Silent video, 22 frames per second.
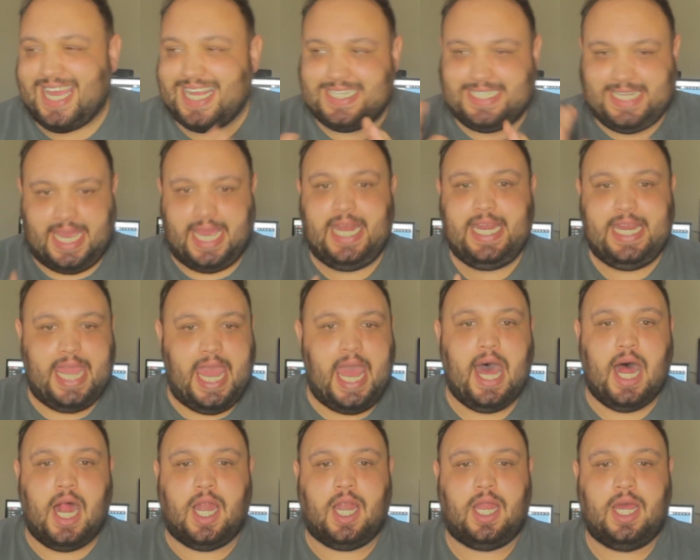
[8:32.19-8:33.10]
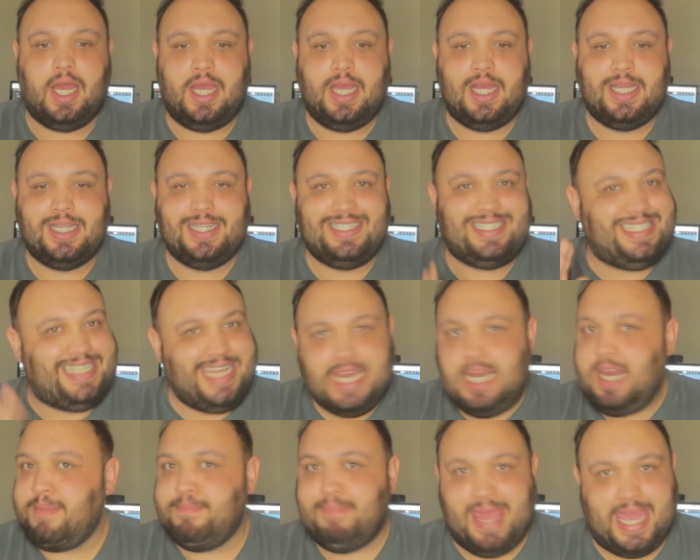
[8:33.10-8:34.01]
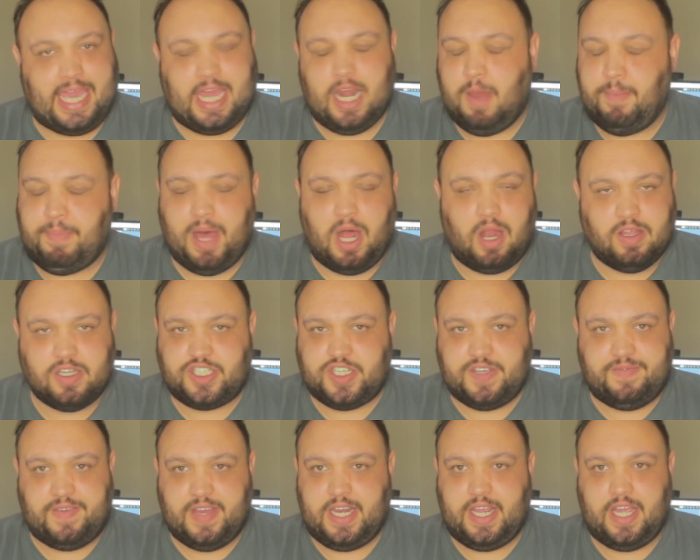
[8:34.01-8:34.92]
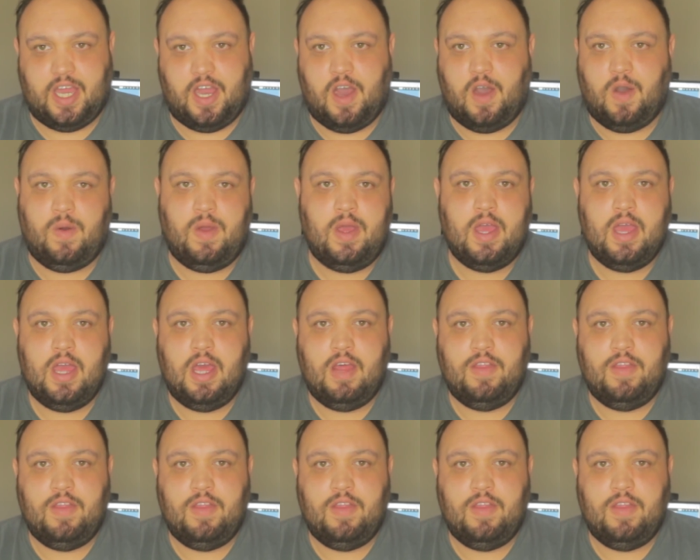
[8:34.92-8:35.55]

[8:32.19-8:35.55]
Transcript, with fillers: Like Danielle didn't make an apology video.